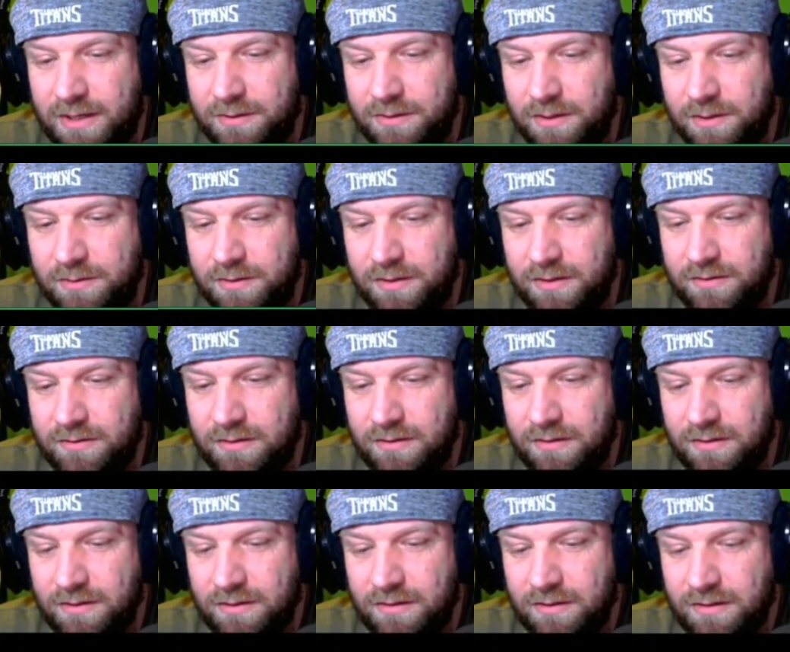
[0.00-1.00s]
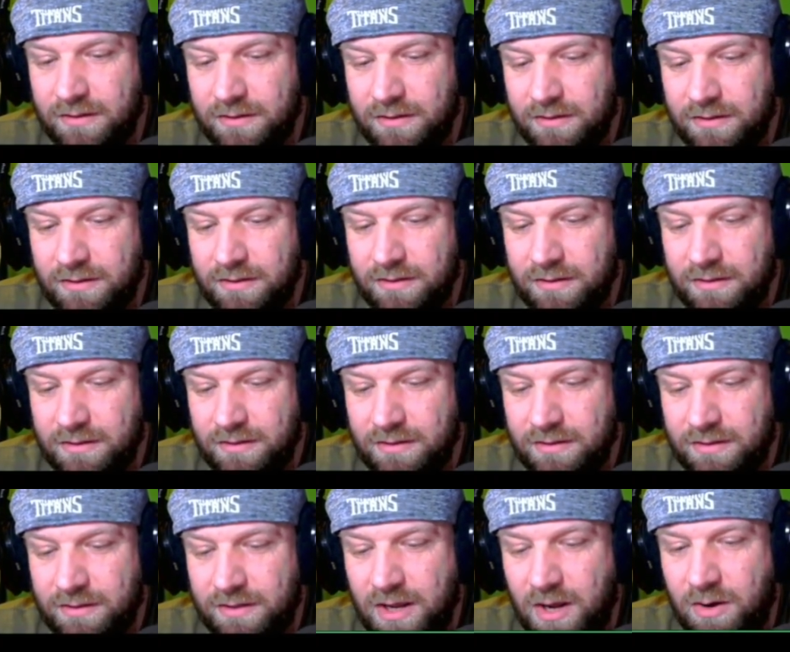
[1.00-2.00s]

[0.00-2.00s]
did he put it into your Discord or he DM you?